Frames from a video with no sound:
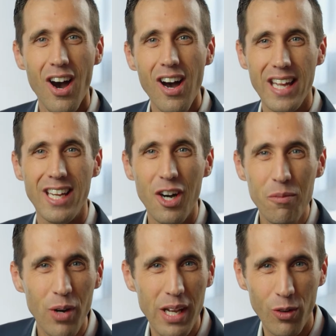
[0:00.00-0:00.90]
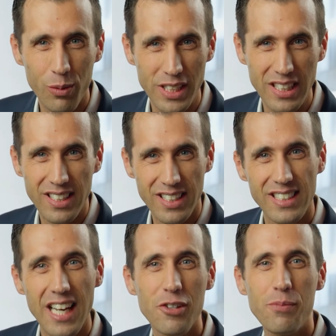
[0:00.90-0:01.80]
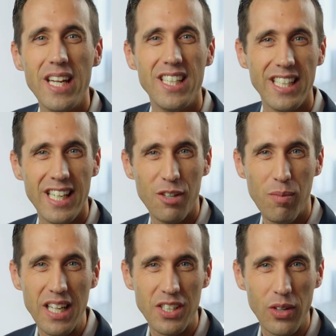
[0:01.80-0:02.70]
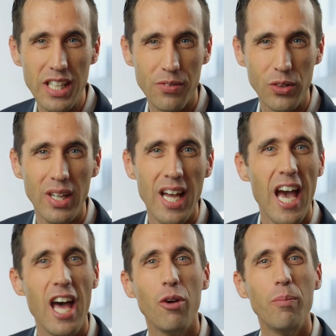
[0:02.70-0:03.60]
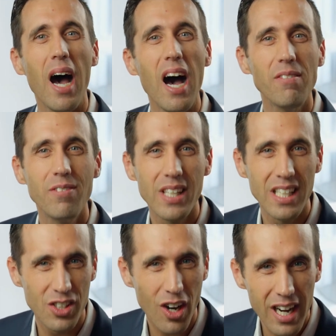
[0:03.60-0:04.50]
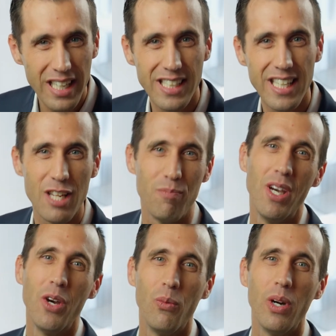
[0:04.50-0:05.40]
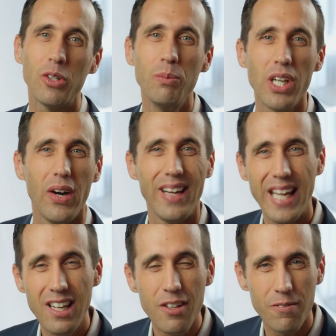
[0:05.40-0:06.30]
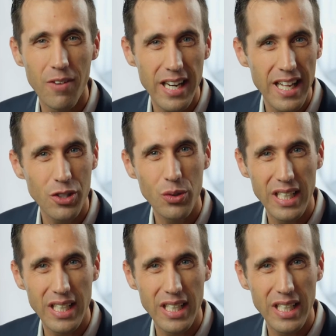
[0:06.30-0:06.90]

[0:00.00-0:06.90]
Hi, I'm Brad Robson, the sales manager here at Place Graceville, and on behalf of the entire team, welcome to our end of financial